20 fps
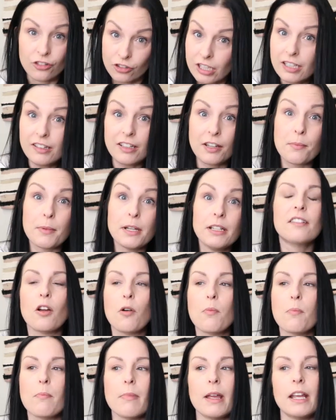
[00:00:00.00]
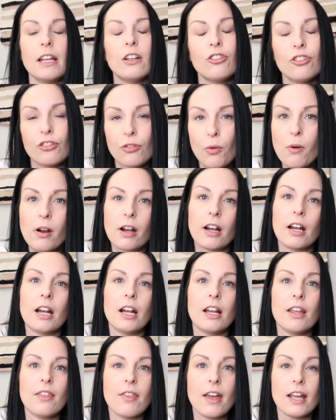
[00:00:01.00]
She's human. So make
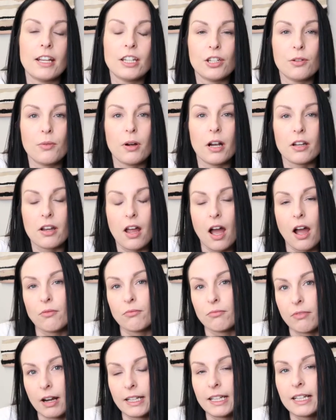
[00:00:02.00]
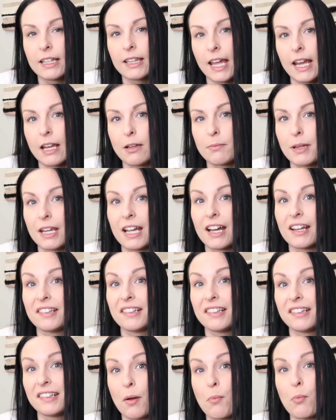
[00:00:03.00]
sure that you are not running late because
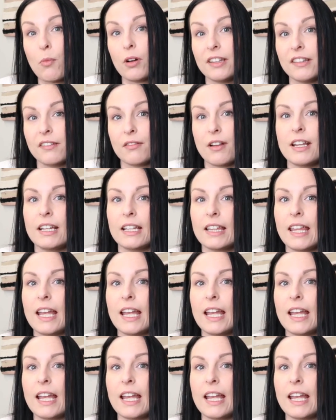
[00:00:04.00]
someone's running